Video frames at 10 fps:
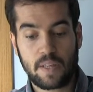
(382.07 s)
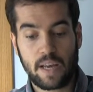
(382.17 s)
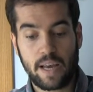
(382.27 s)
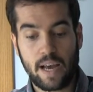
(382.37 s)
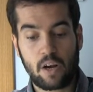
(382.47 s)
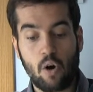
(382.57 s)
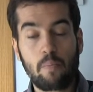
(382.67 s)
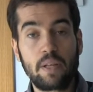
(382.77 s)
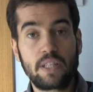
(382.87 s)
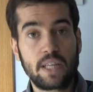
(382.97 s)

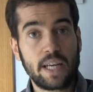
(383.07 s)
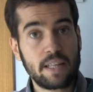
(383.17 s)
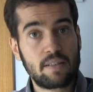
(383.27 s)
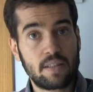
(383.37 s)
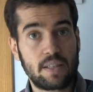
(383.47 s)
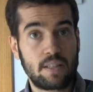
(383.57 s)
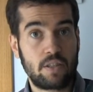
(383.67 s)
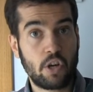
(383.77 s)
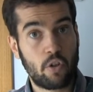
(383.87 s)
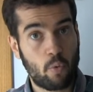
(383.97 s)
accomplishing it
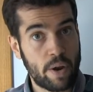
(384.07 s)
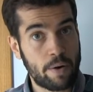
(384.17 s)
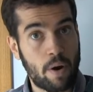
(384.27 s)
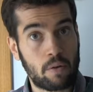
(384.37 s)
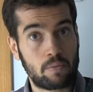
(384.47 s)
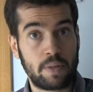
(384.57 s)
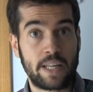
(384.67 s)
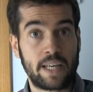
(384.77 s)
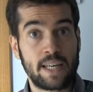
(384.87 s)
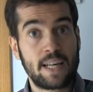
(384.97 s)
the other way around,
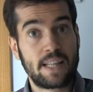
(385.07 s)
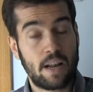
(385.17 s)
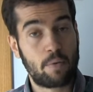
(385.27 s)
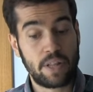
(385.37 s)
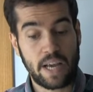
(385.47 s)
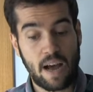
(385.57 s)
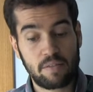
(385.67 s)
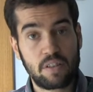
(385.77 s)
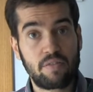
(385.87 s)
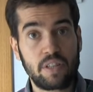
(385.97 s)
meaning they already have
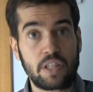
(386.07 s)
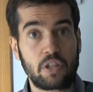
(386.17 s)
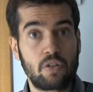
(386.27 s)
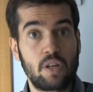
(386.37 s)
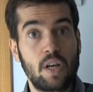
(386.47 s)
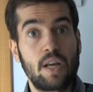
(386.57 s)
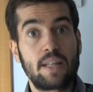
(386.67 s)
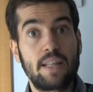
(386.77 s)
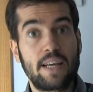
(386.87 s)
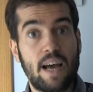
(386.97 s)
the definition,
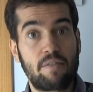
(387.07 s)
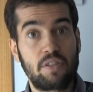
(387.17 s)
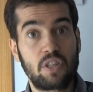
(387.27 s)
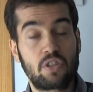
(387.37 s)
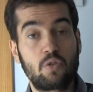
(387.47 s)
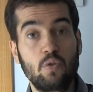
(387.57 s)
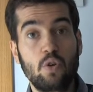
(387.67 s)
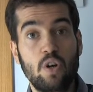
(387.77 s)
they have just to